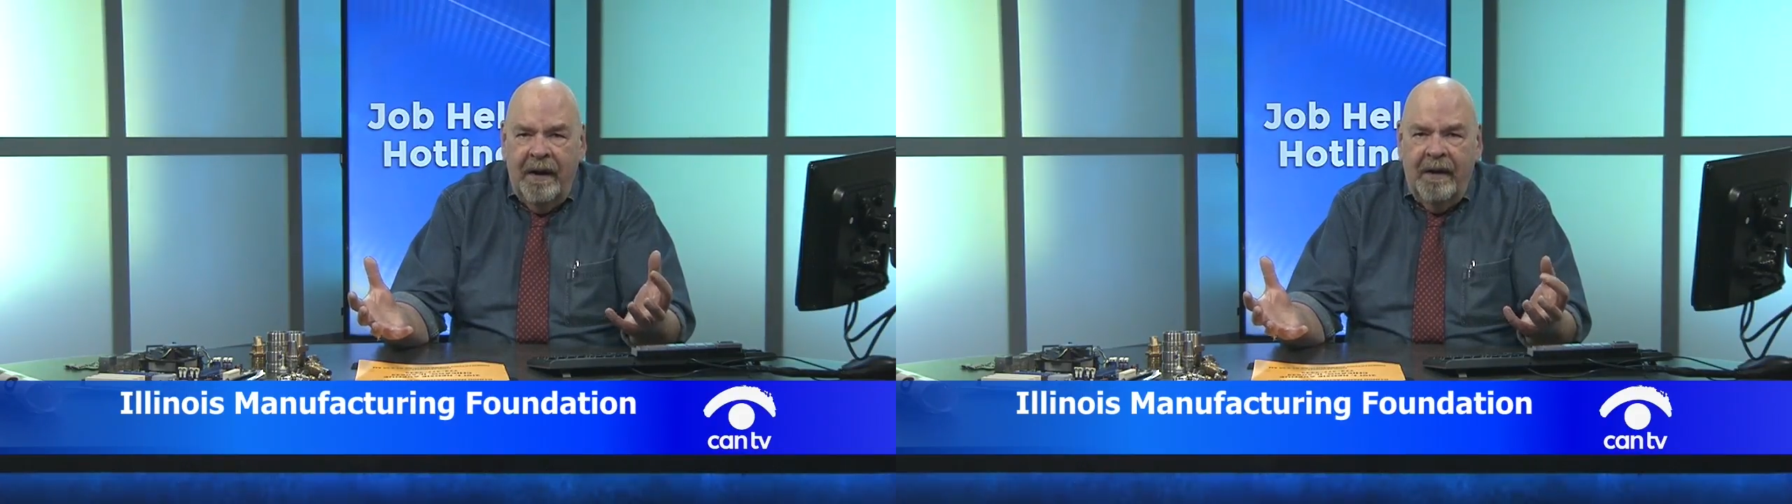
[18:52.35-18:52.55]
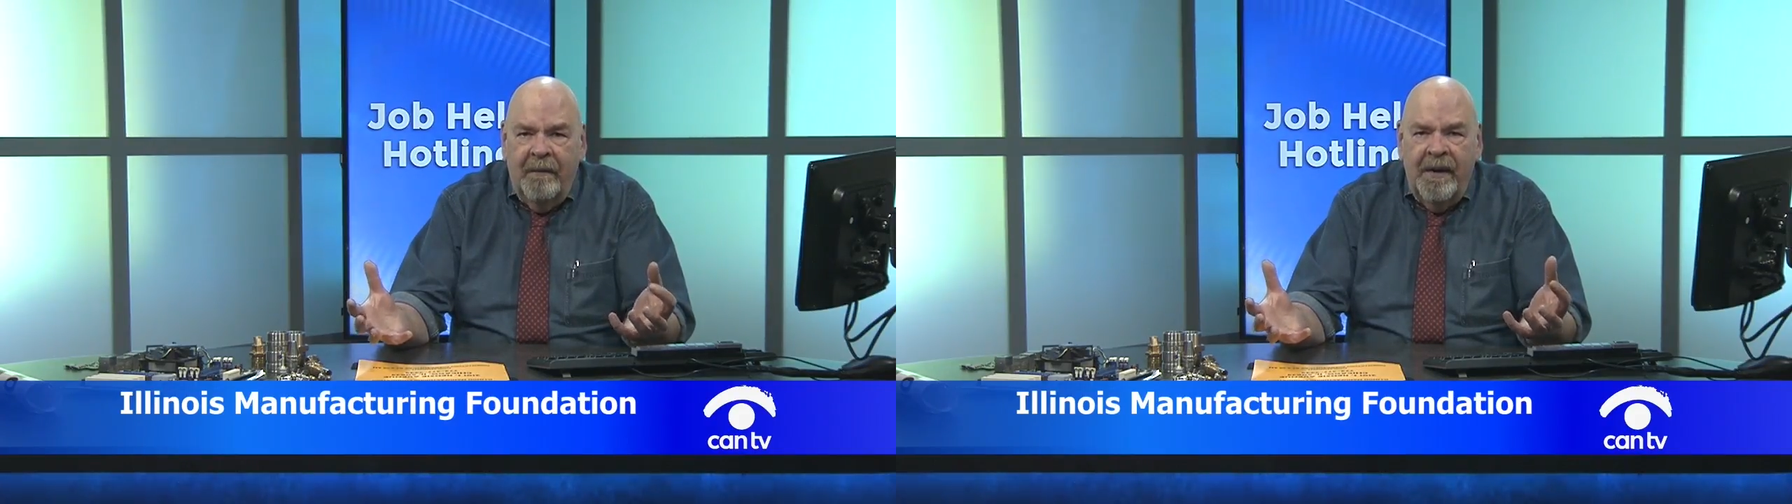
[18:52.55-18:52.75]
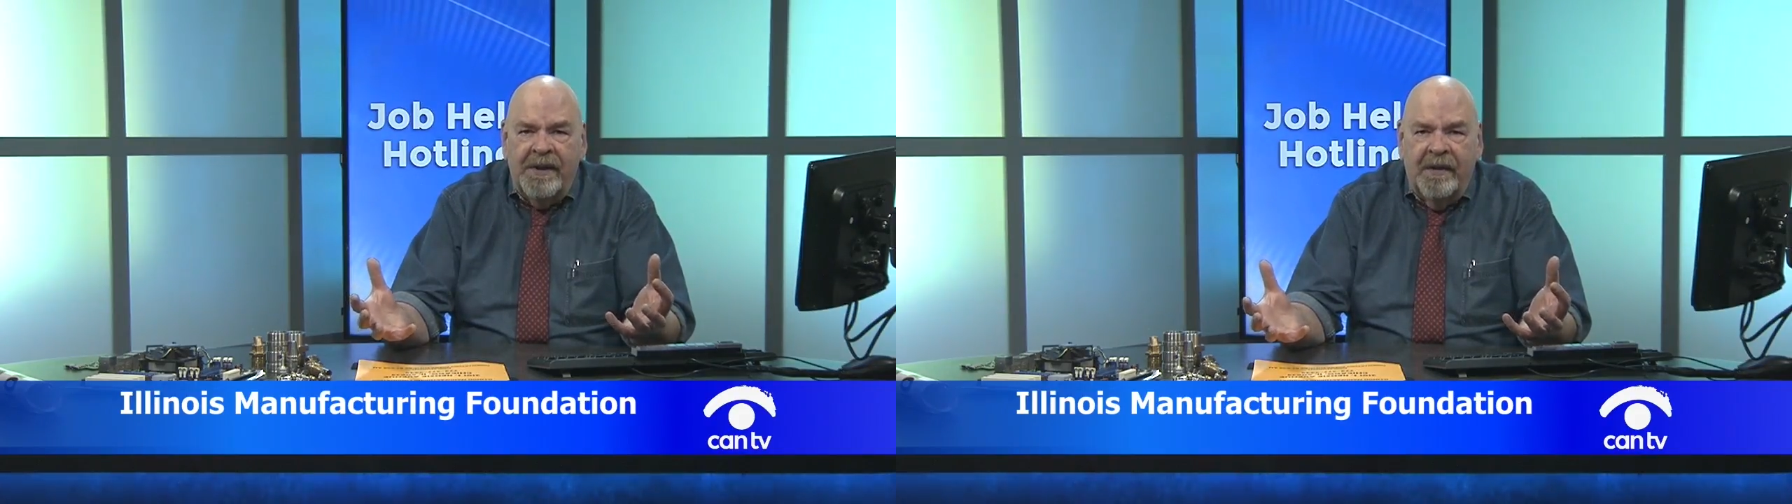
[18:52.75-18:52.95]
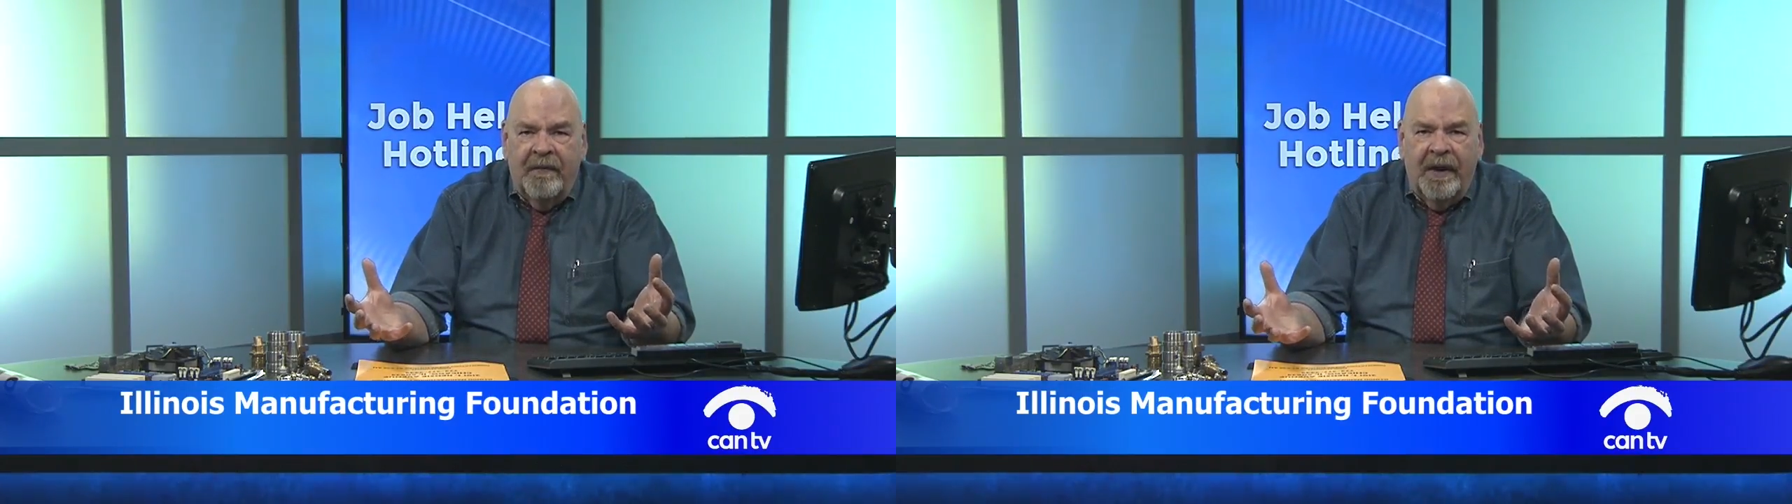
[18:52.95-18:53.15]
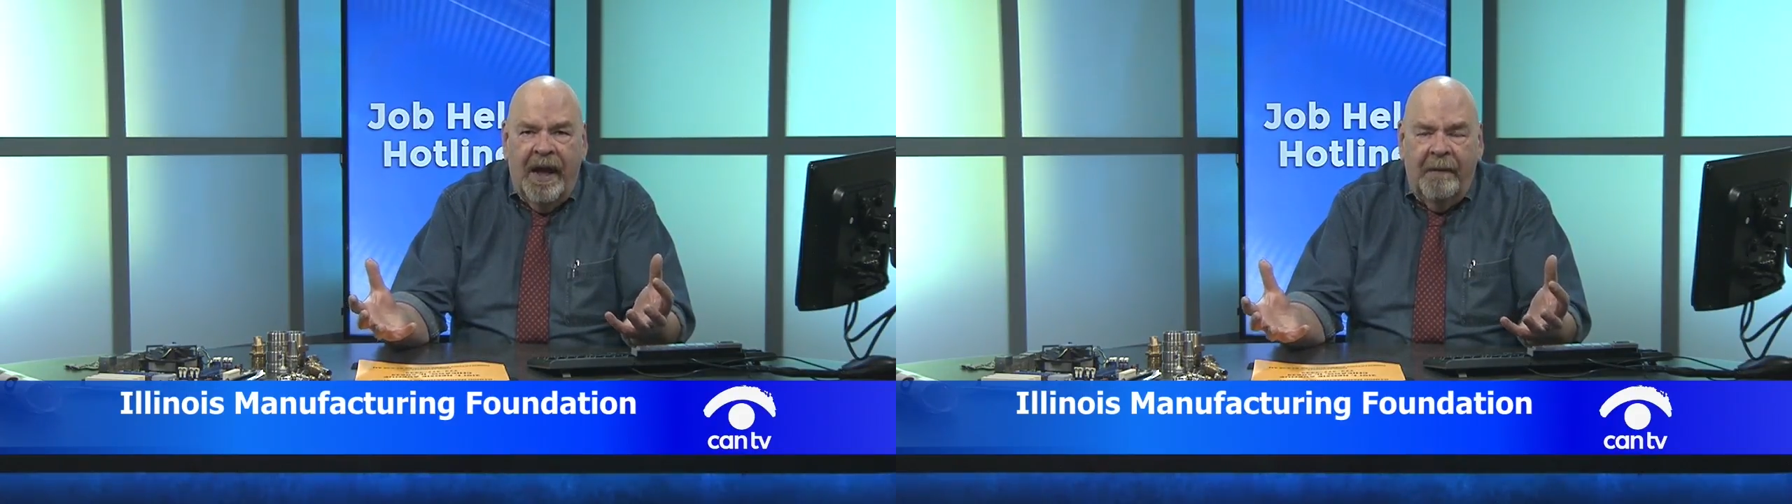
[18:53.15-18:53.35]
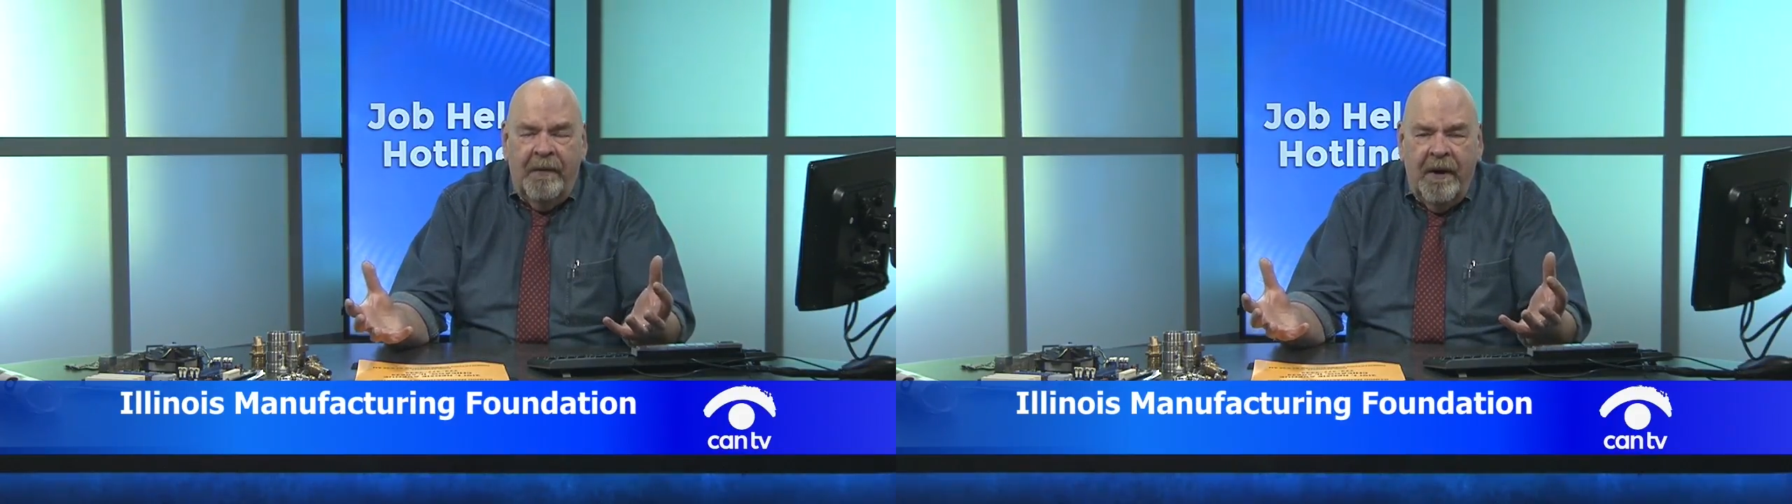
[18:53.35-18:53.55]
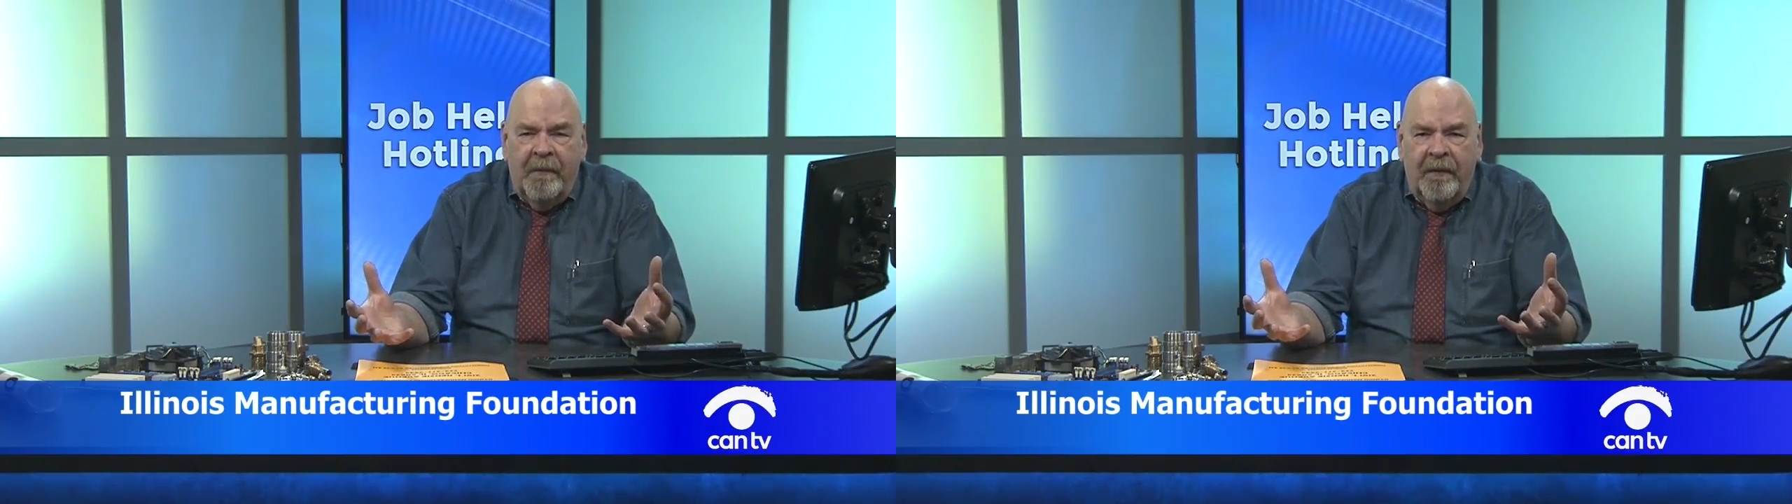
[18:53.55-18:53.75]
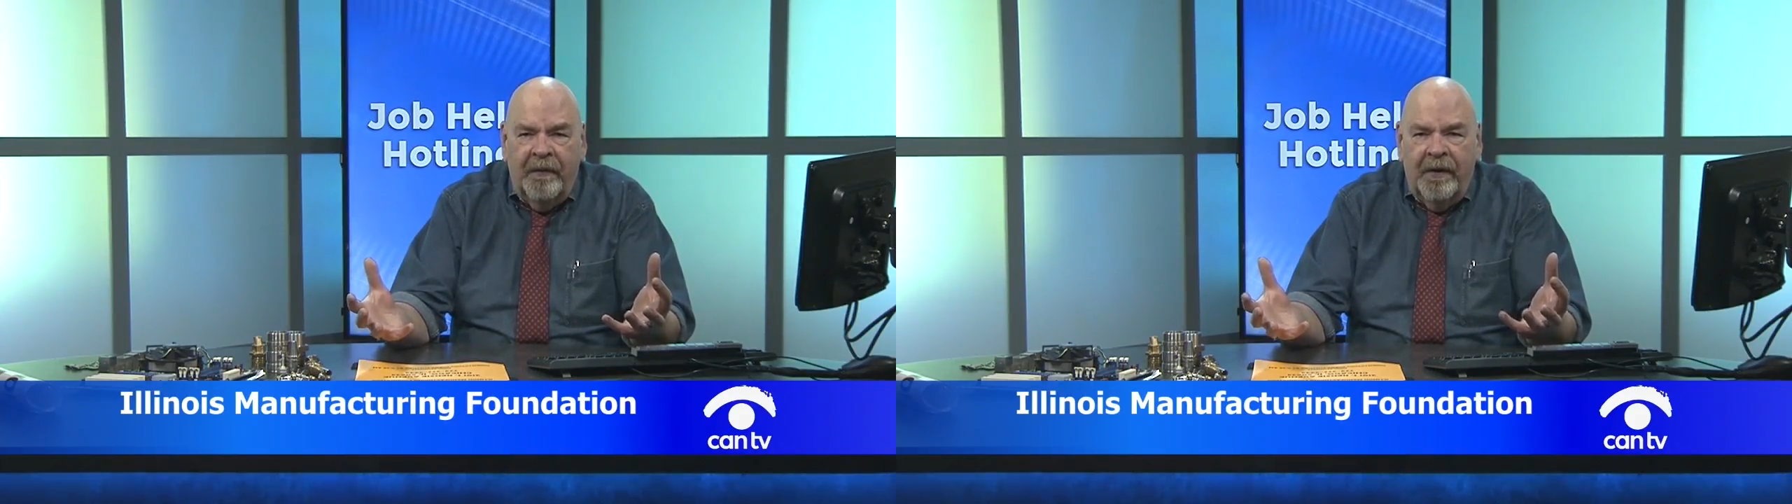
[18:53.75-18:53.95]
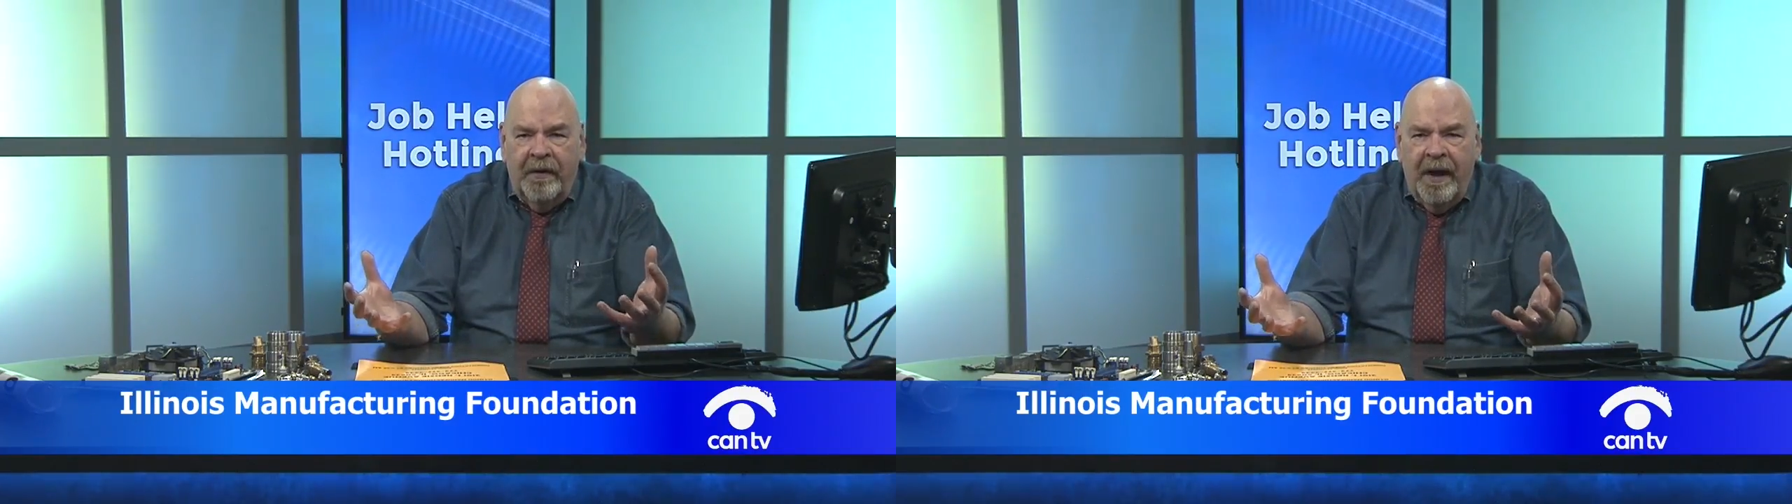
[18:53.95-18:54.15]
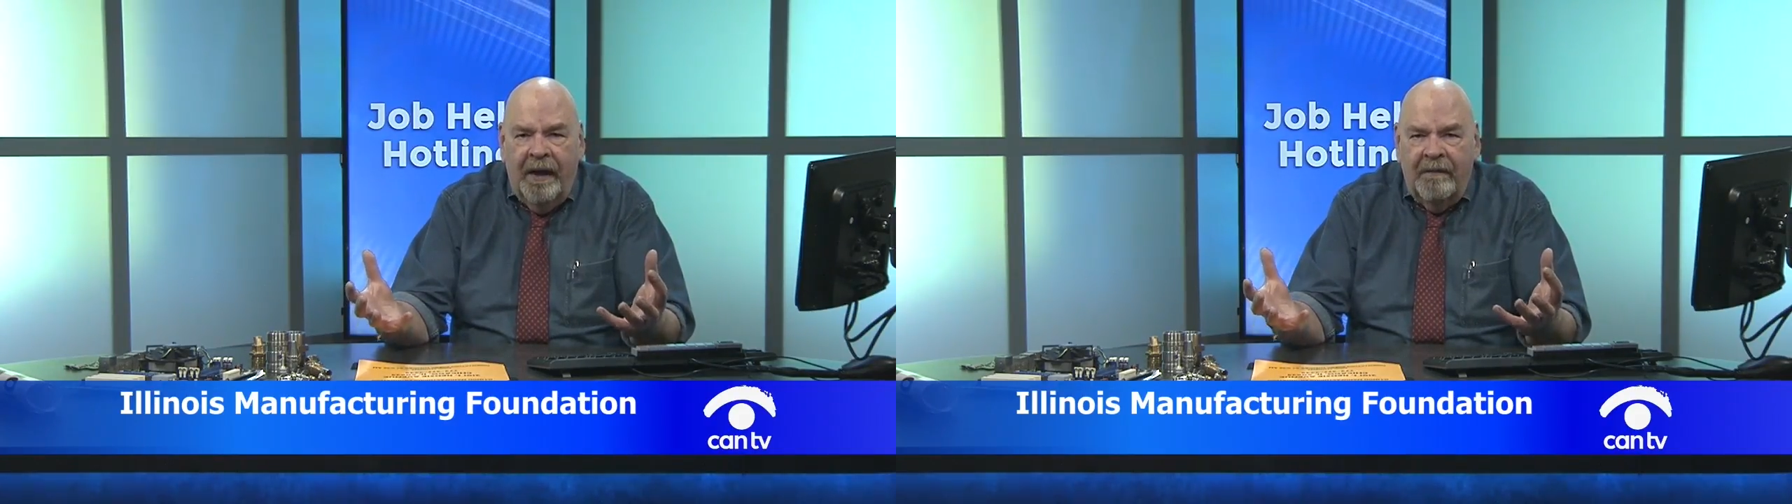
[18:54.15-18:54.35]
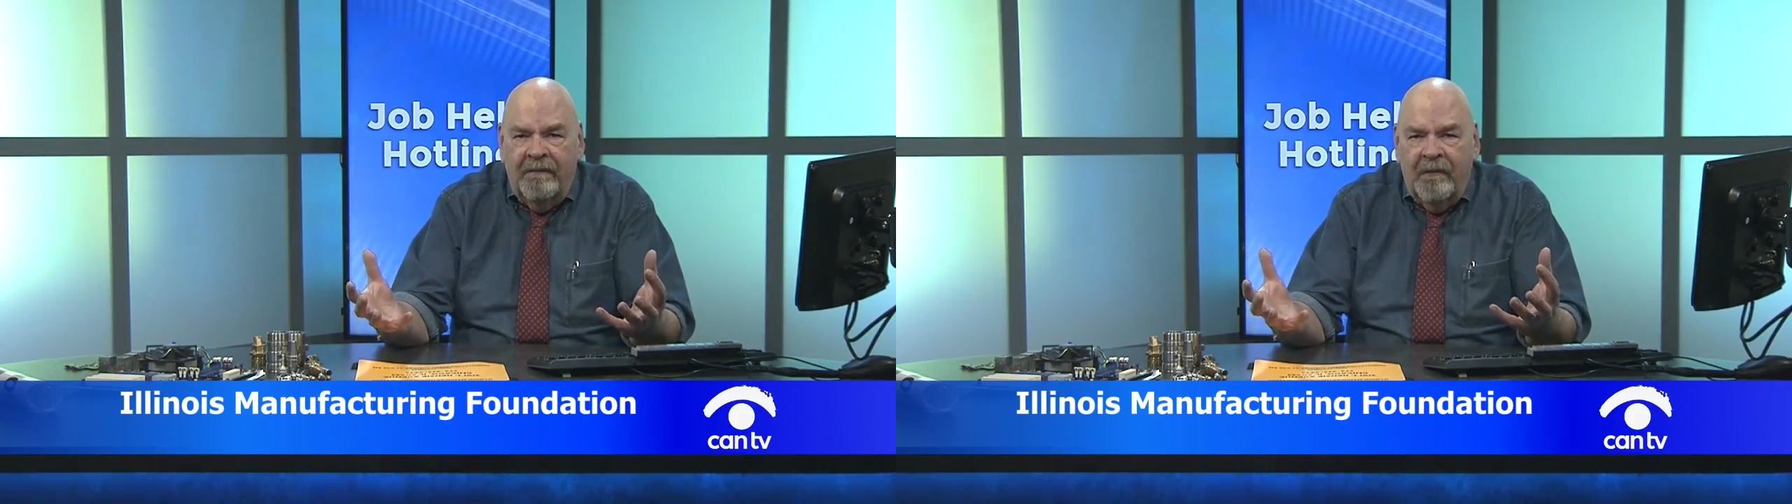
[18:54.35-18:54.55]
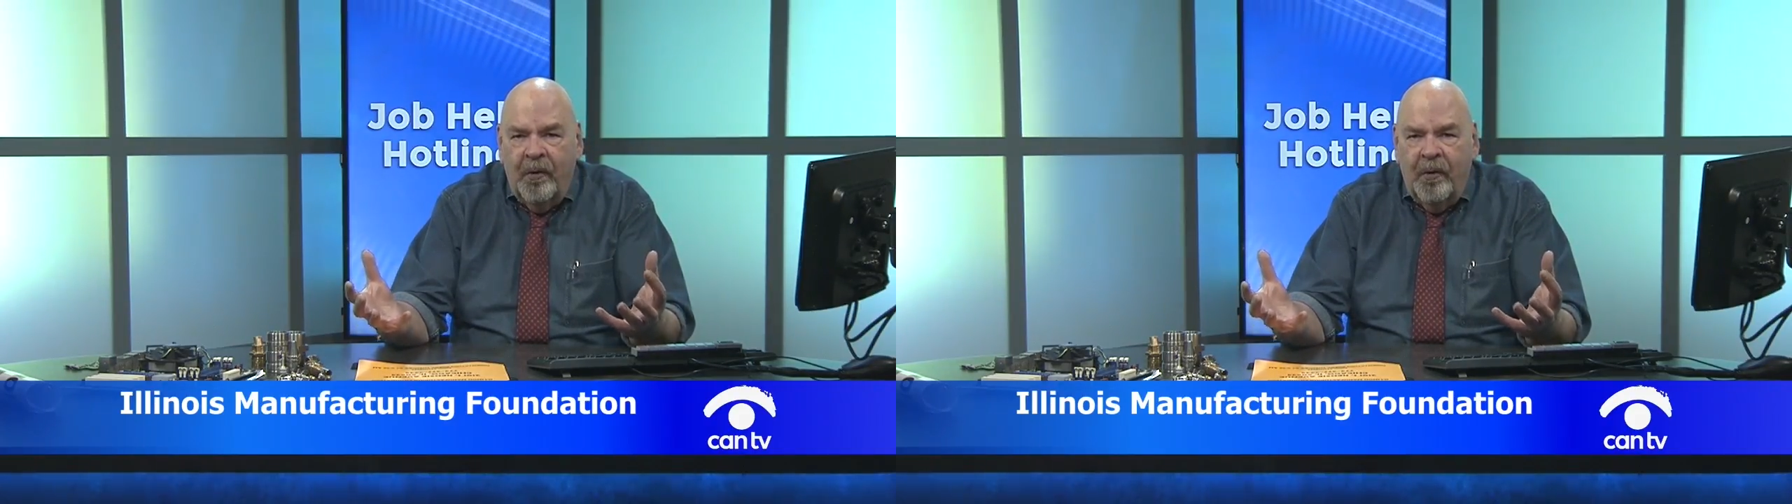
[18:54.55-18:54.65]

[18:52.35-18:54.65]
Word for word: in the midst of a lot of people you're not